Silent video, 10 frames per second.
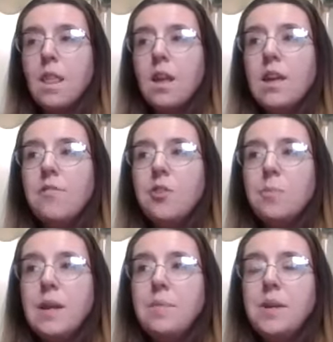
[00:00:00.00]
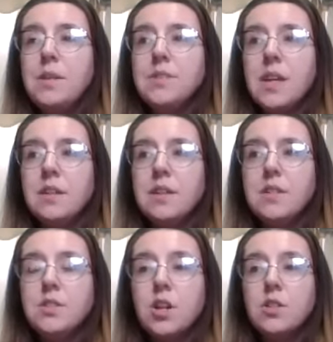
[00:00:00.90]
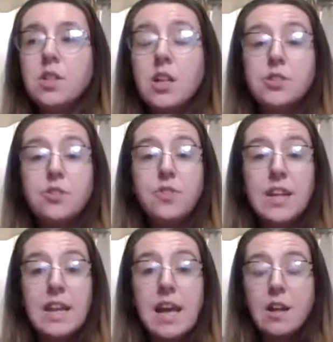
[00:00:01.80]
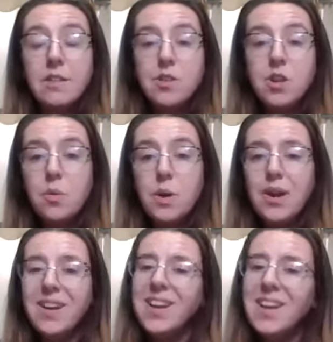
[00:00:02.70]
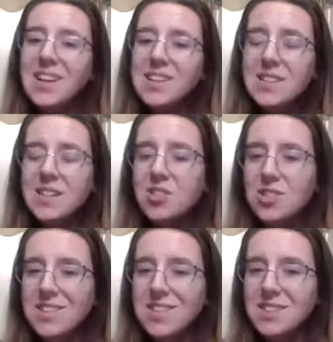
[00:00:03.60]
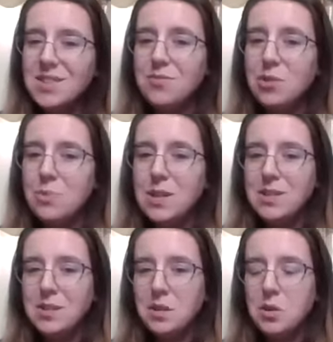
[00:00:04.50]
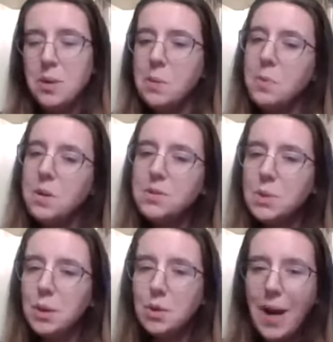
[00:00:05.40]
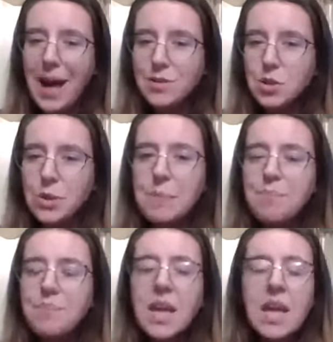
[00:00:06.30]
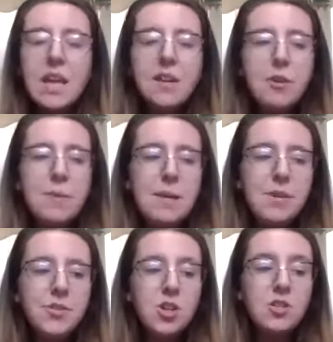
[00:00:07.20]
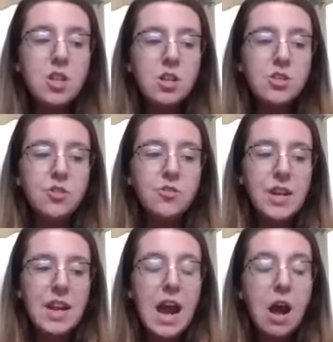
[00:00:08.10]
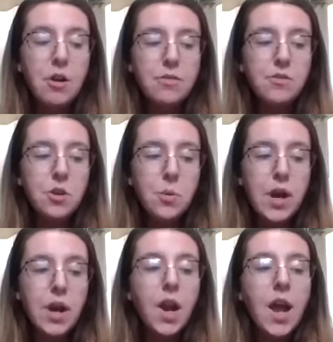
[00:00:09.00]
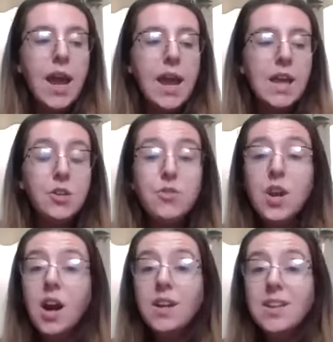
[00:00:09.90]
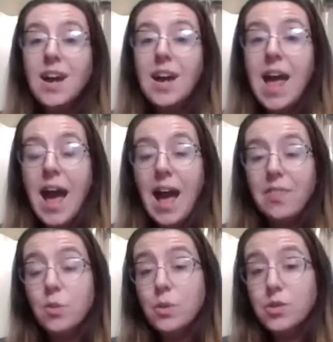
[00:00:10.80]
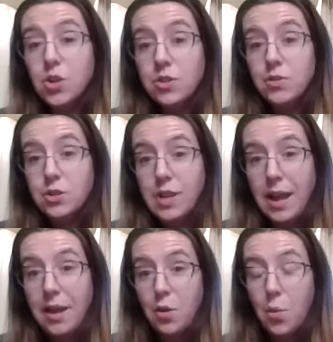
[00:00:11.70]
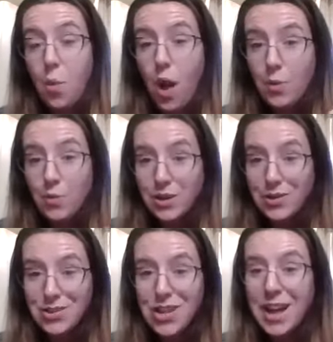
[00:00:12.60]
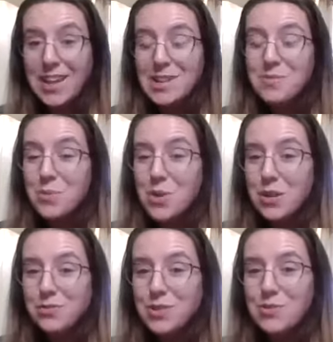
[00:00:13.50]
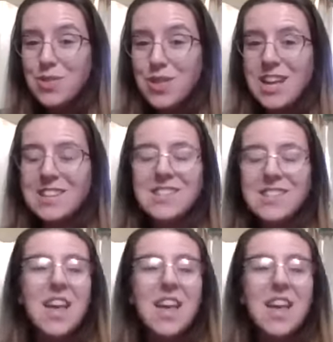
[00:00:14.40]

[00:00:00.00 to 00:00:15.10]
if your baby suddenly starts cluster feeding out of nowhere, and I kind of touched on this a few minutes ago, but I want to circle back to it. If your baby starts cluster feeding out of nowhere and you've not yet had the return of your cycle, I'd want you to check in with one of 2 things.